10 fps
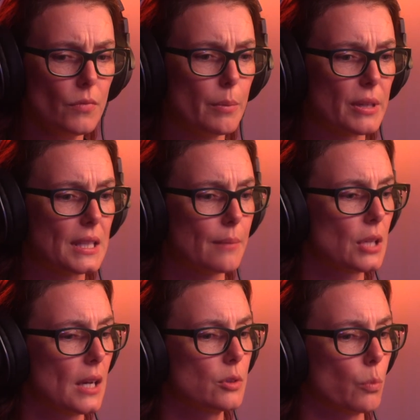but
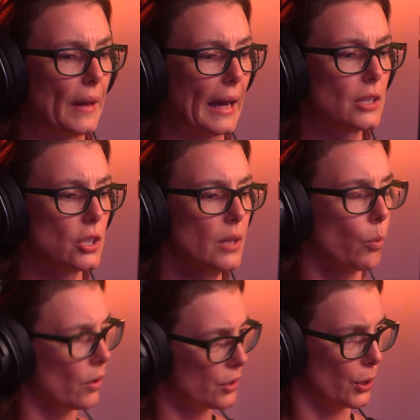sometimes we actually
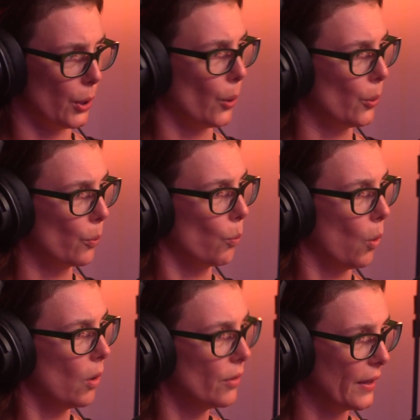want to know
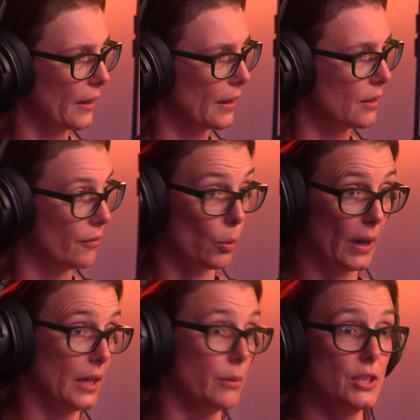what the
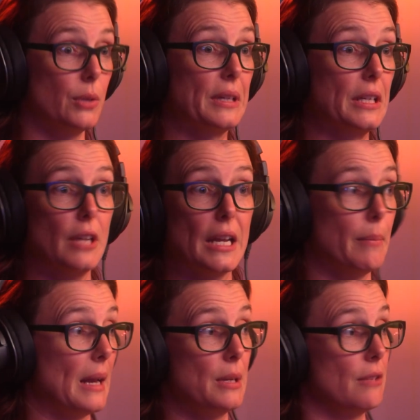volcano is doing in
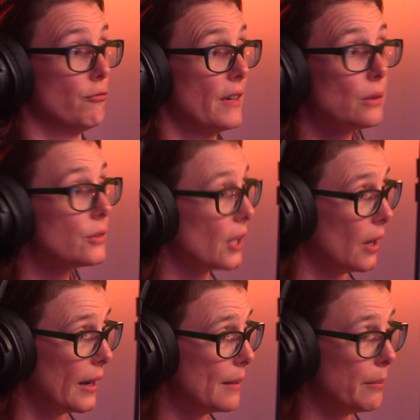maybe real
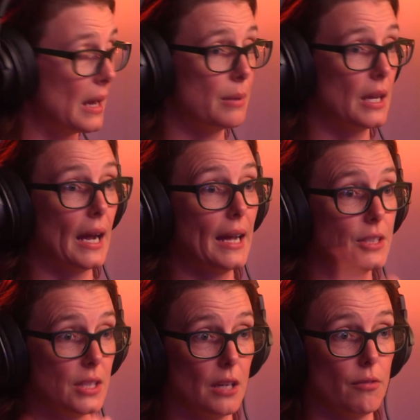time, maybe
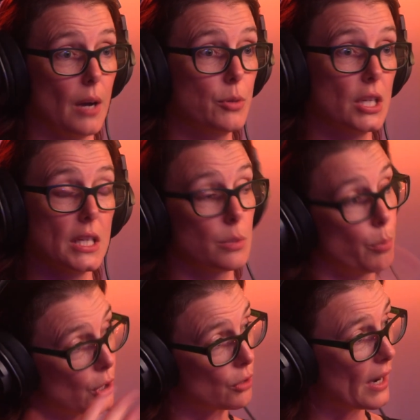as the eruption is
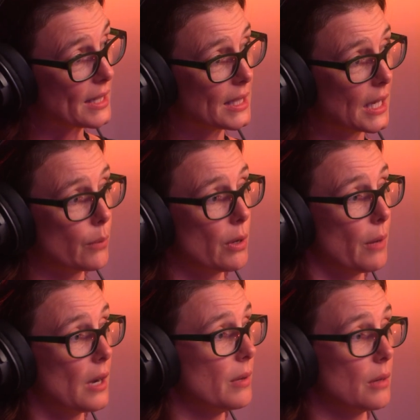progressing. We
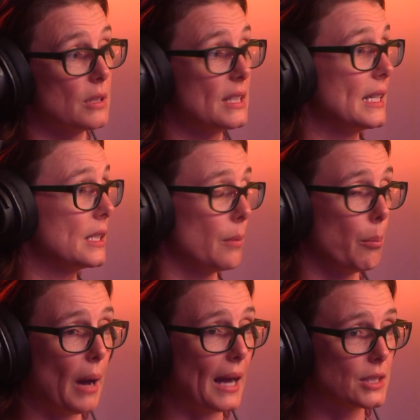might be able to see some
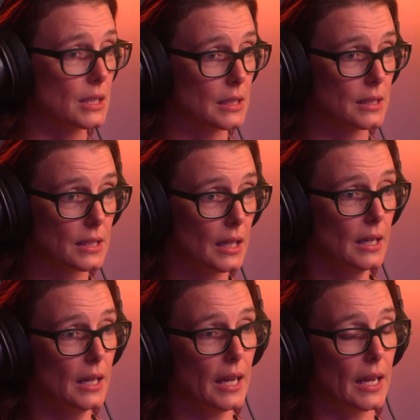patterns
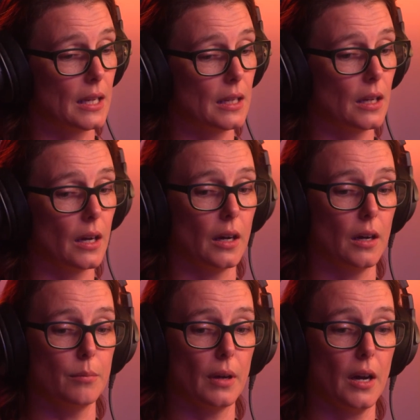in
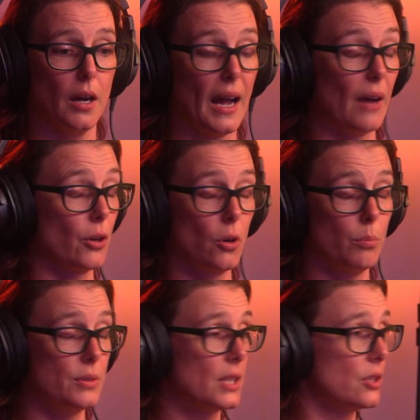how the
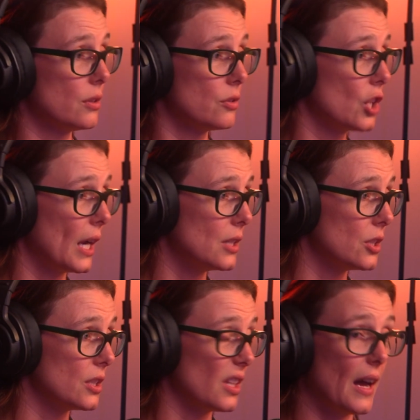composition
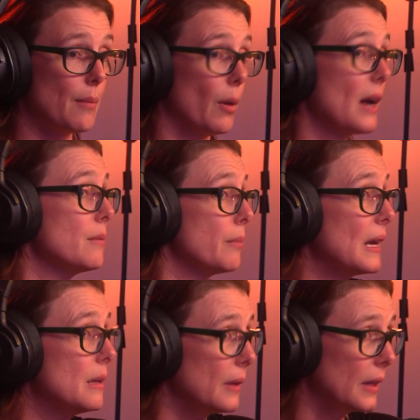changes, and that might
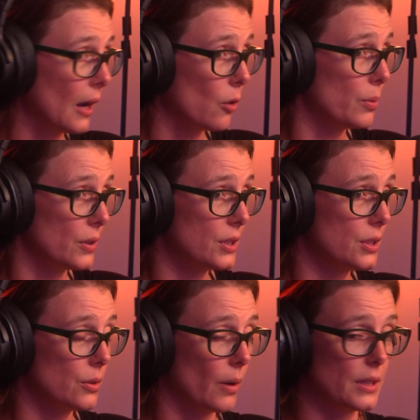maybe help us
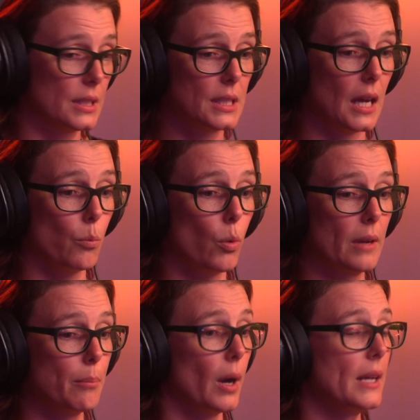to understand what
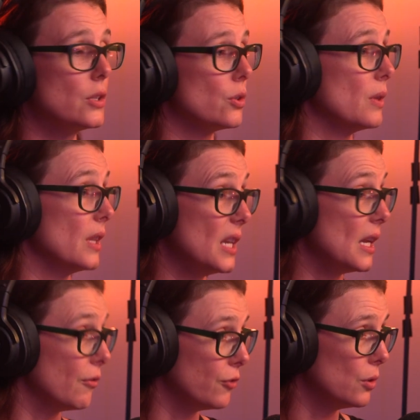it might do in the
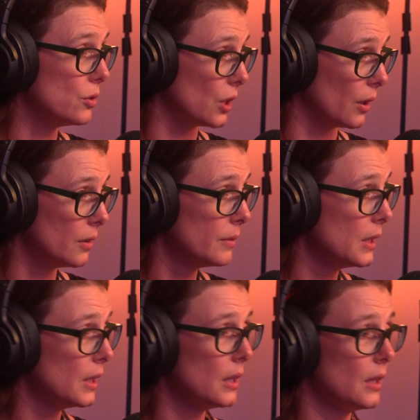near future.
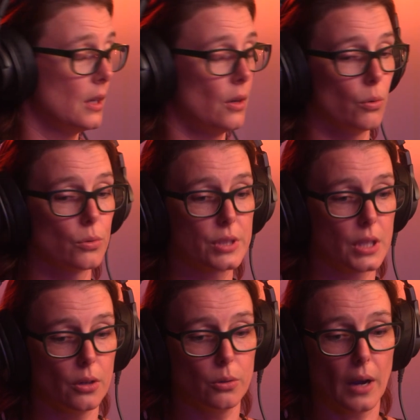
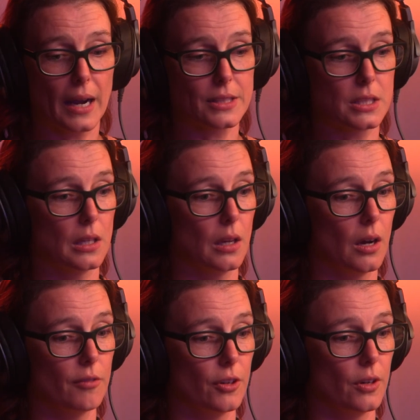Also, as the
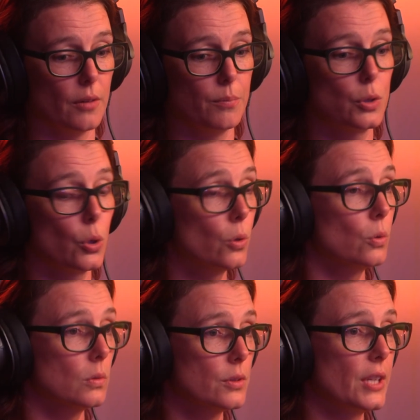lava
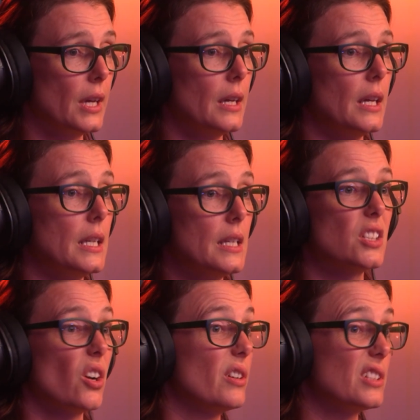cools, it is
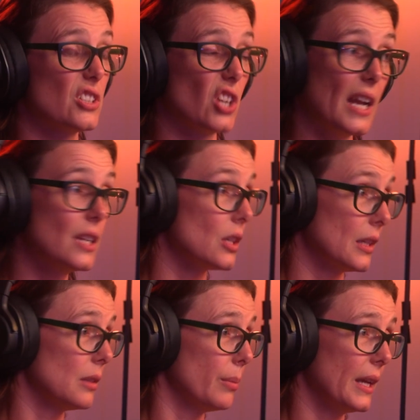going to change a
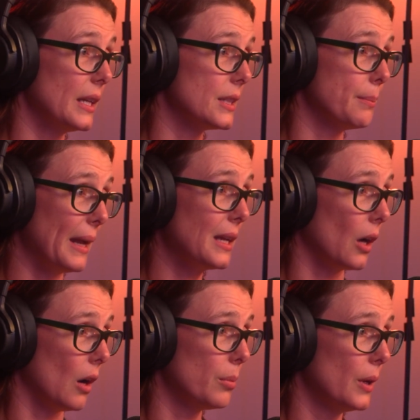little bit its
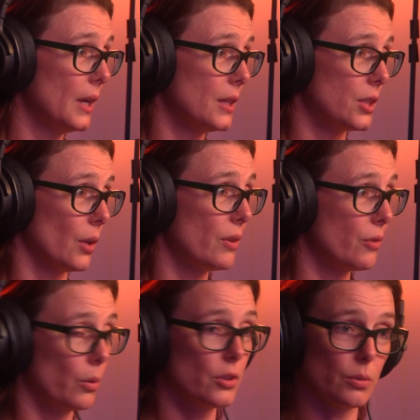makeup. So if
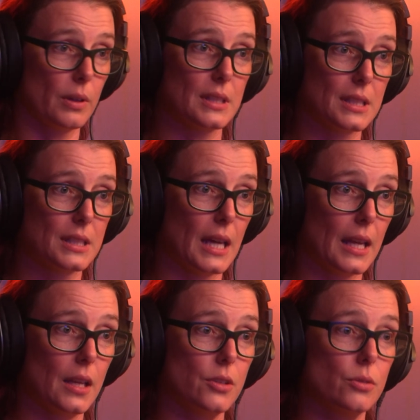we want to understand